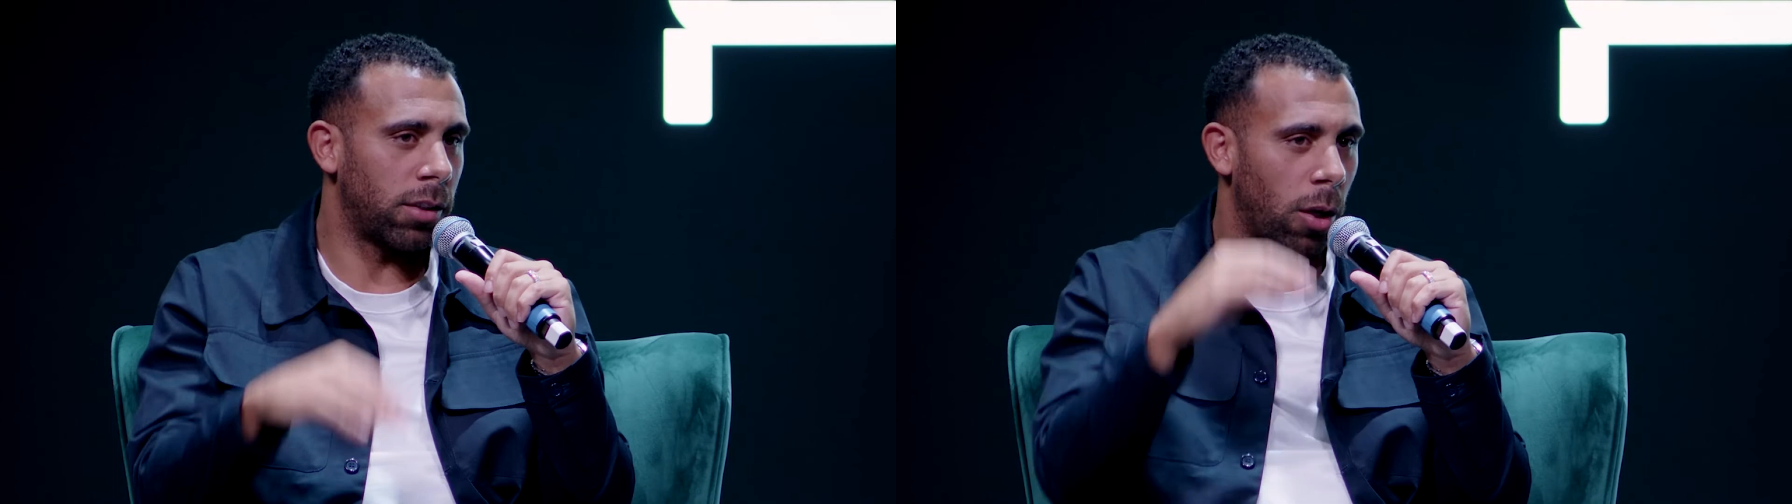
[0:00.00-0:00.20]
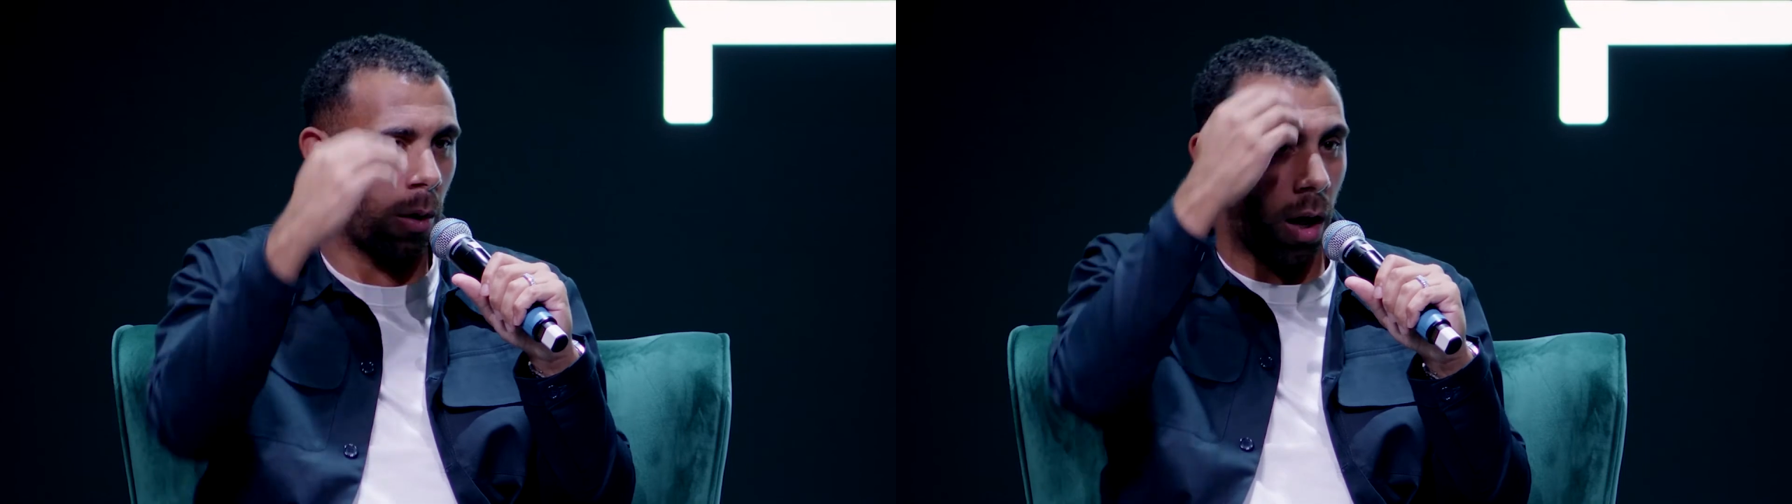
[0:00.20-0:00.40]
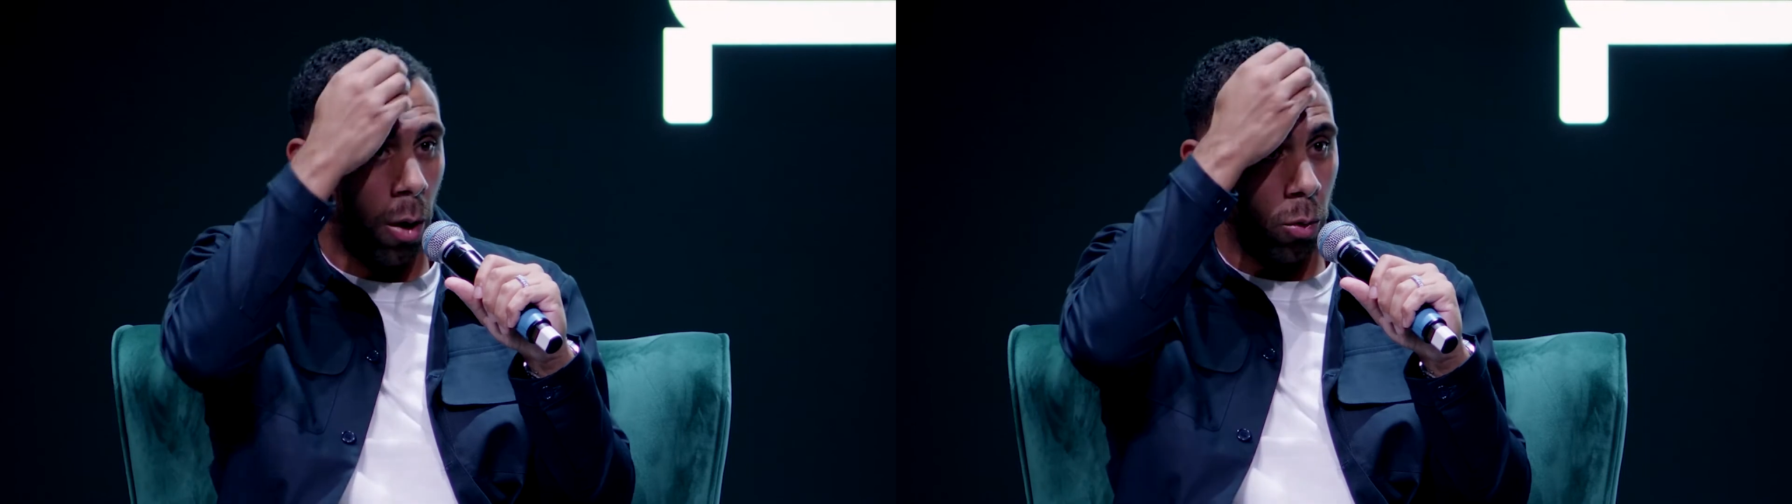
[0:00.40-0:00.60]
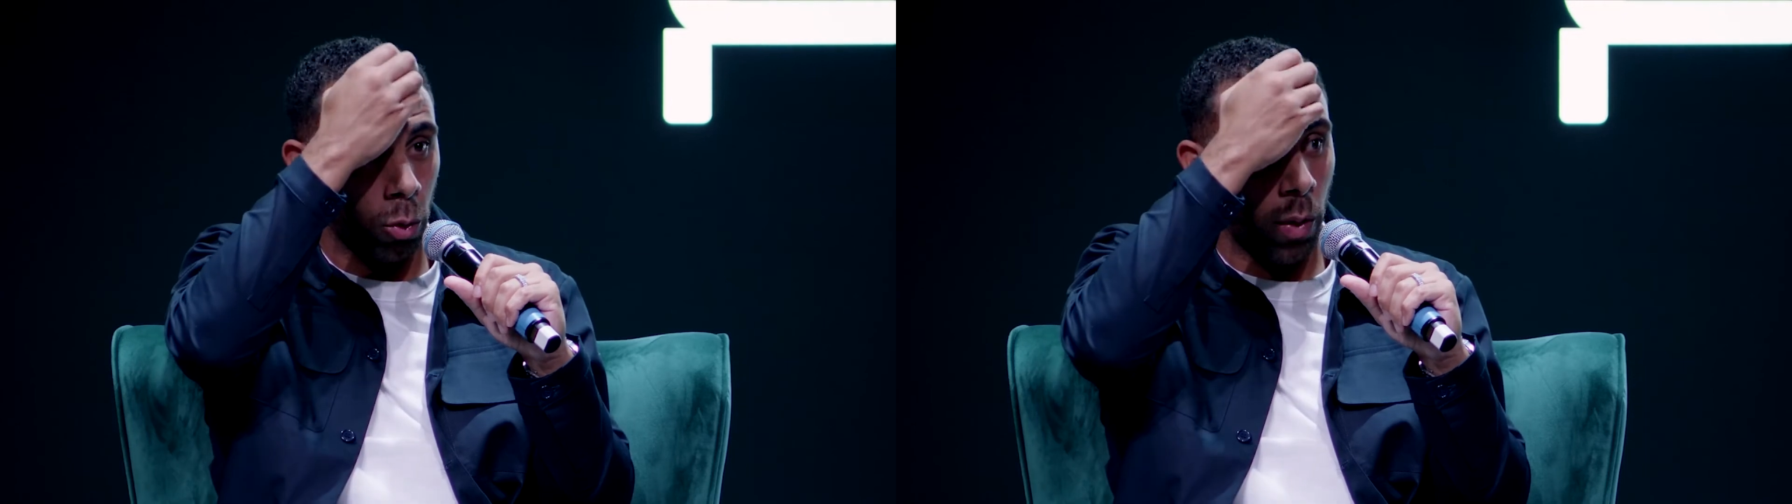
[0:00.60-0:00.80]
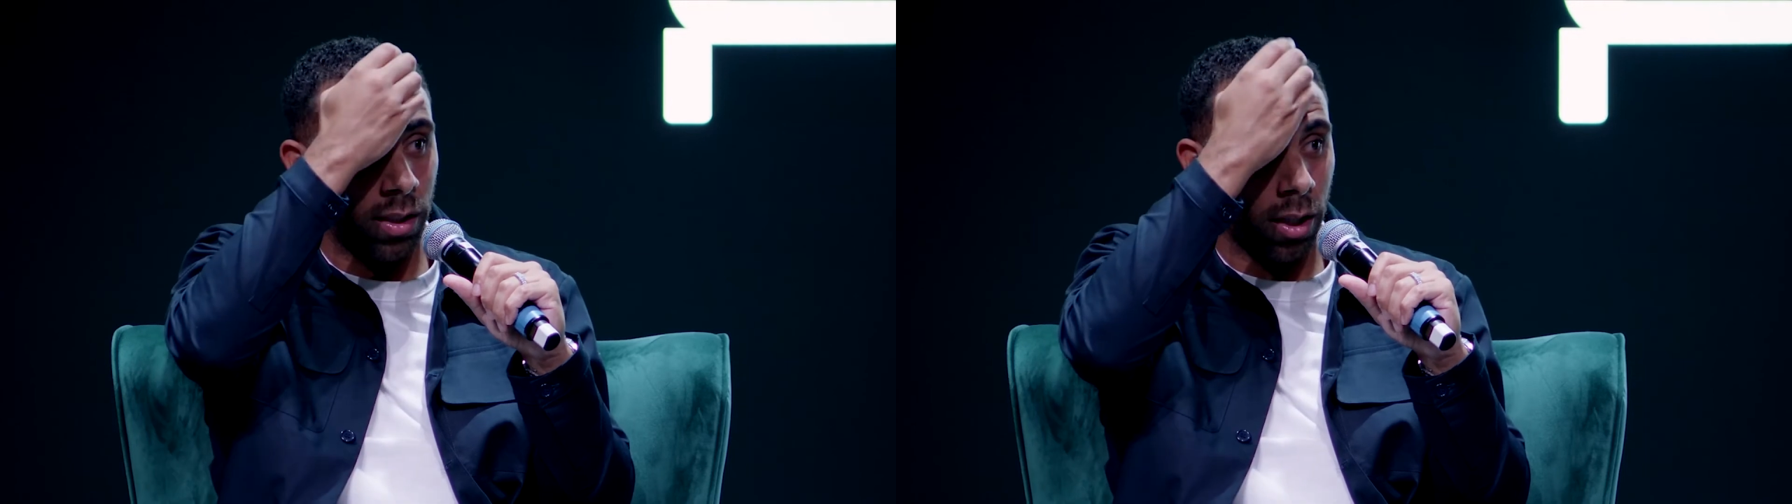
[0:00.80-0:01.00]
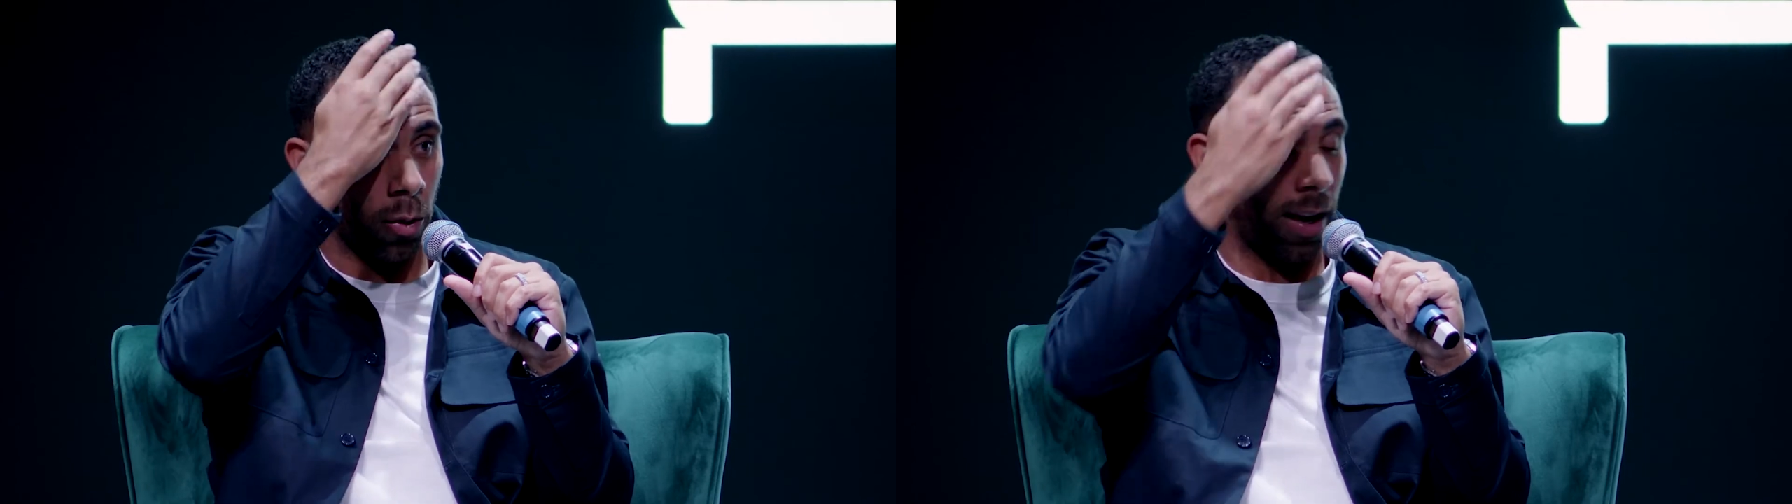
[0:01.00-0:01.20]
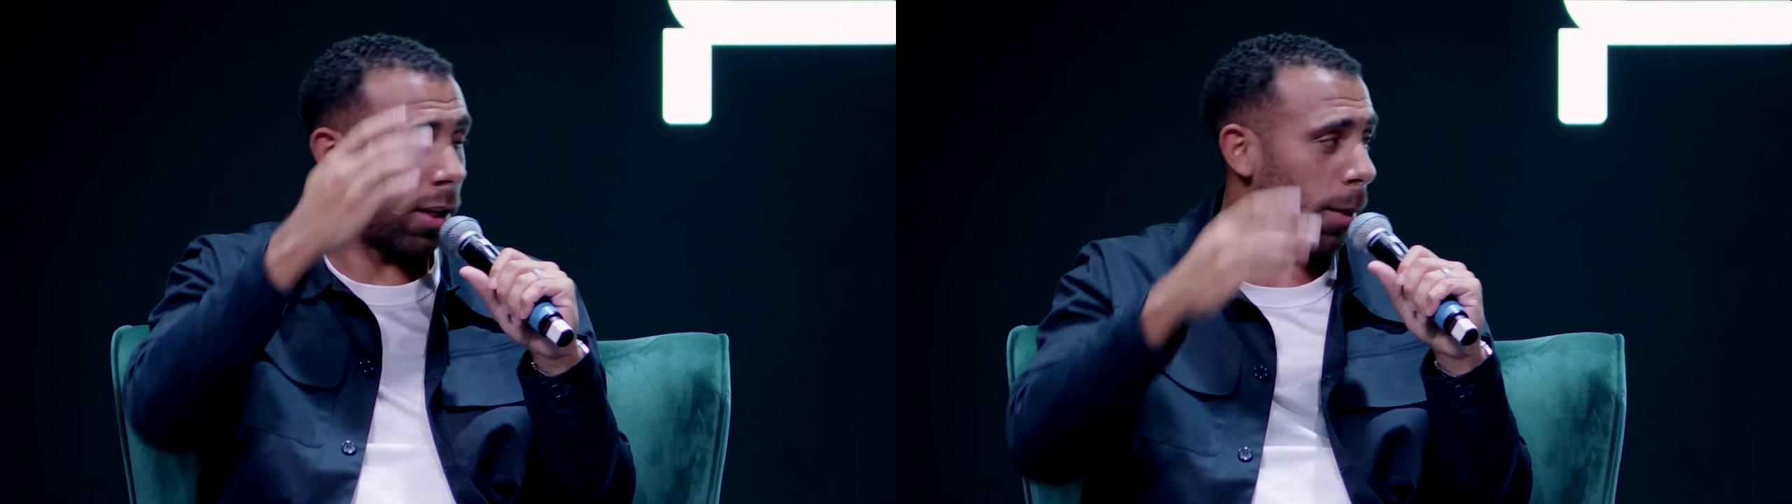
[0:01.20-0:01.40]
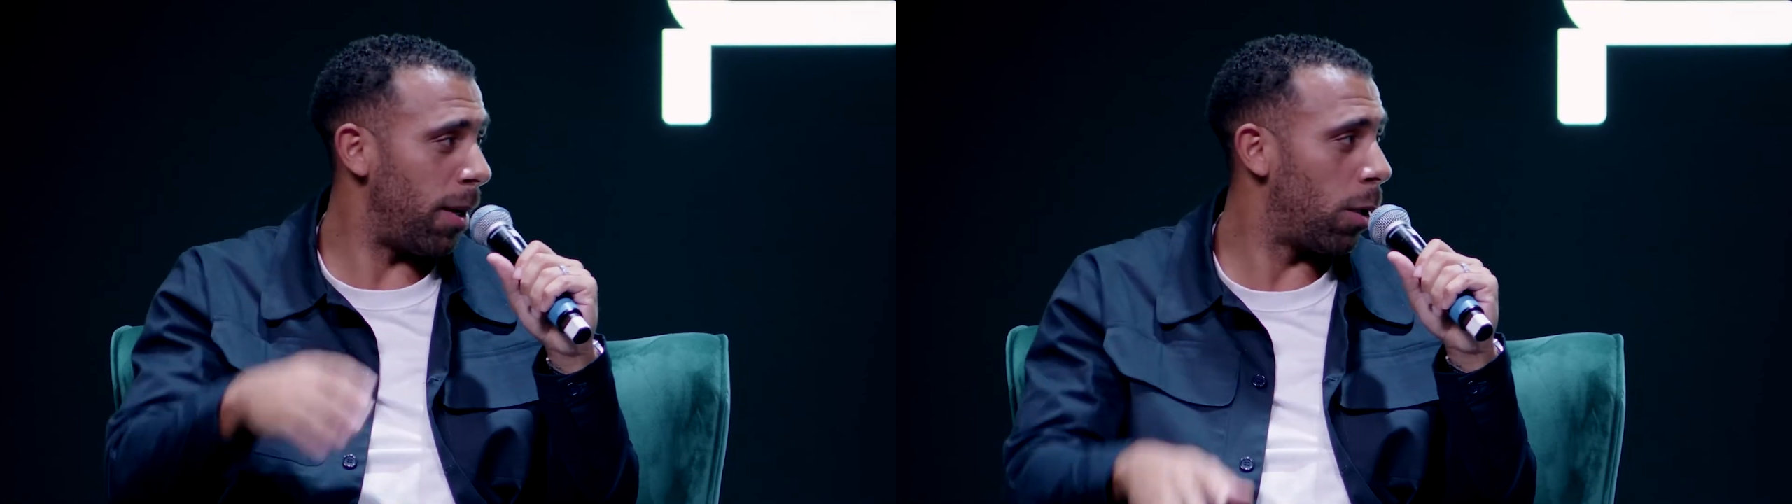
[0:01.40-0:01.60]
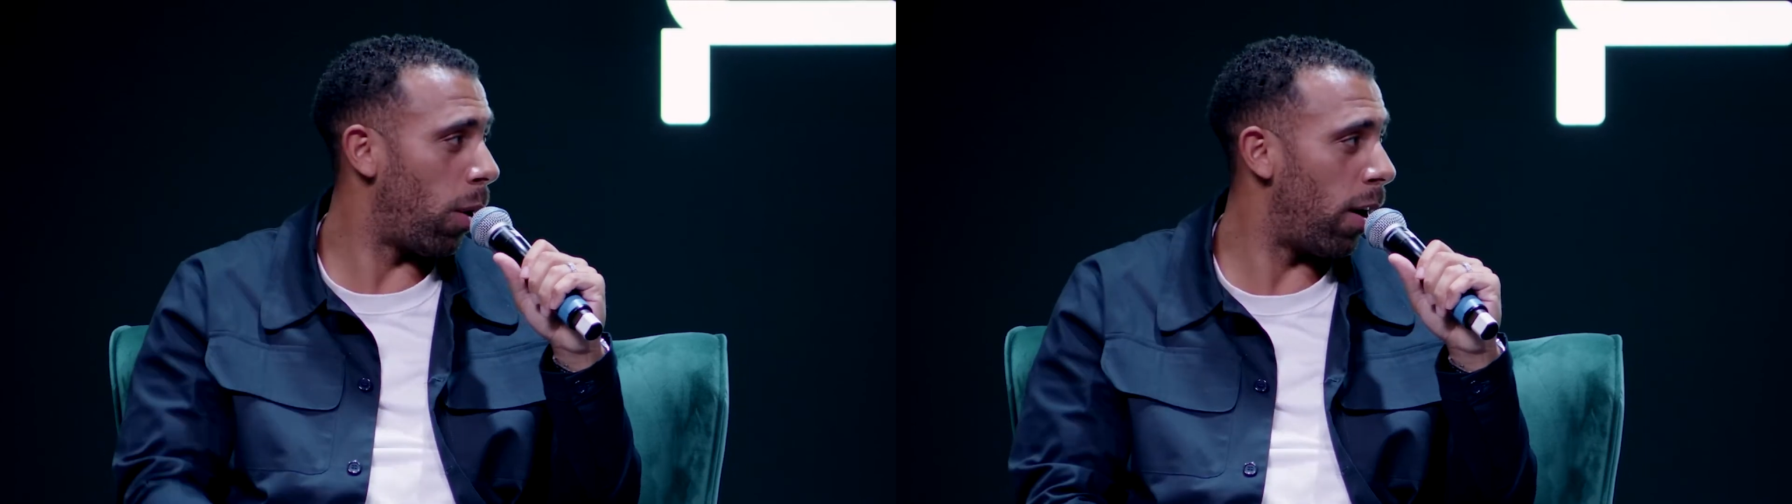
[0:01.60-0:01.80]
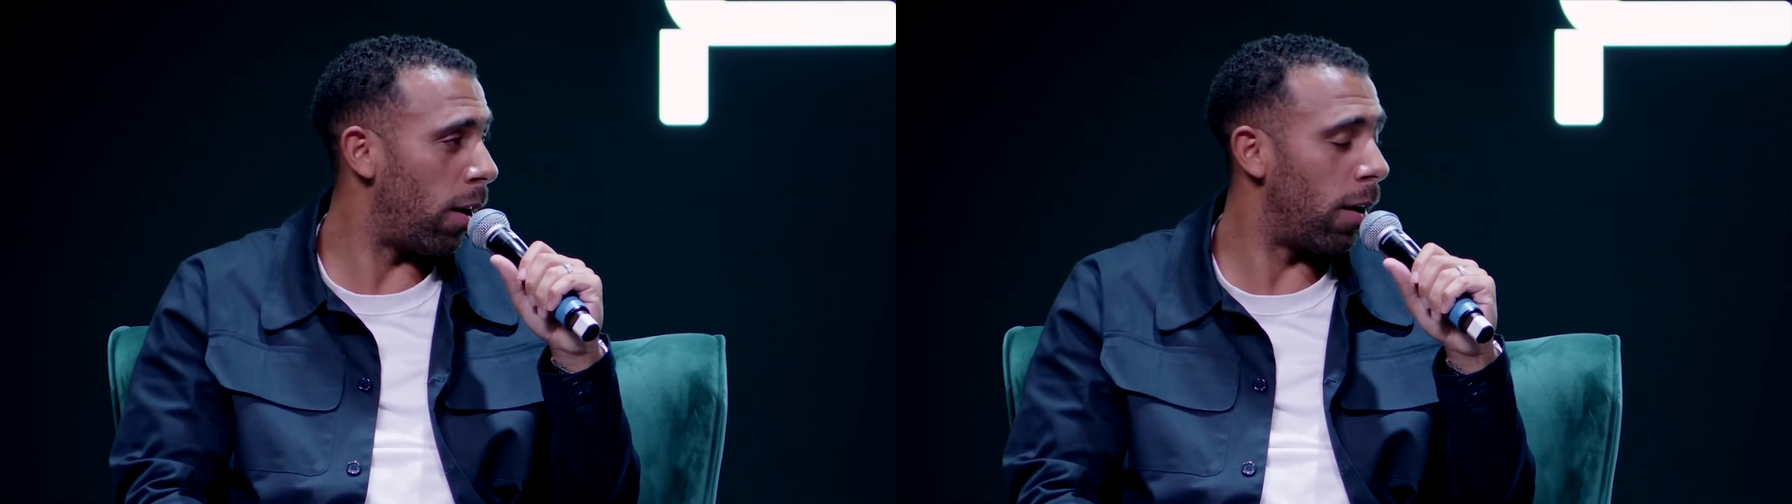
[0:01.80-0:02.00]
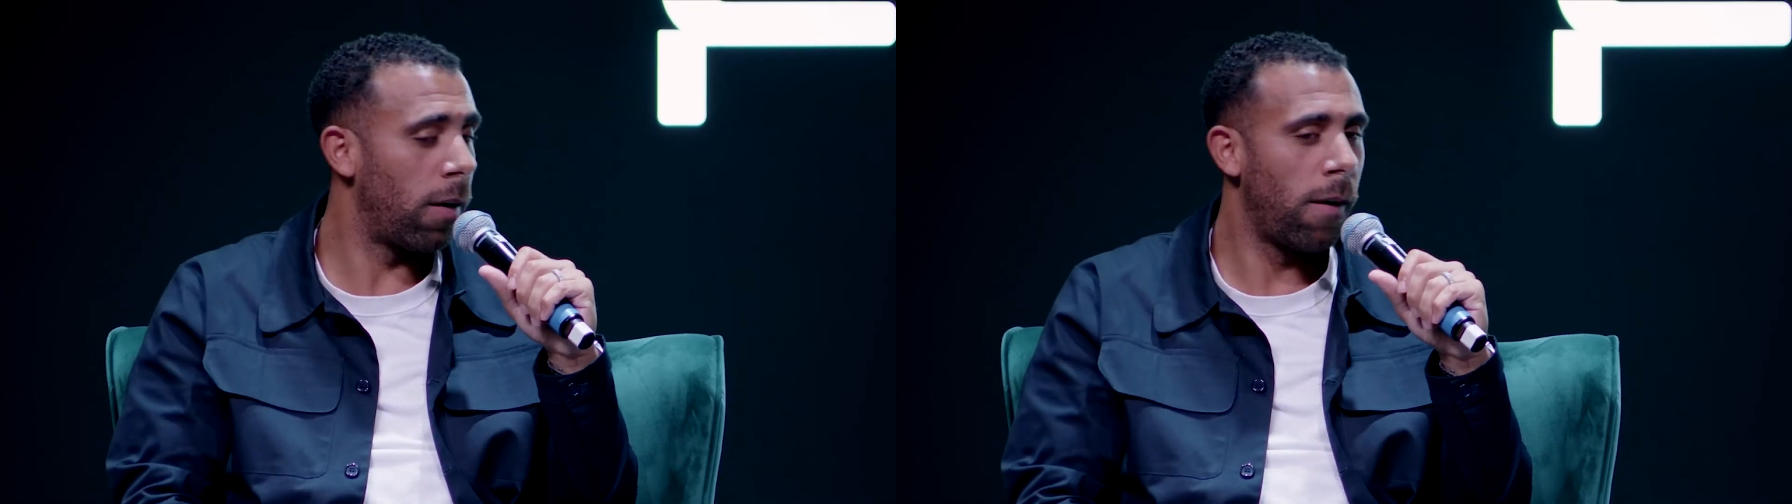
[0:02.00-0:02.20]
So I was always told that to be quiet.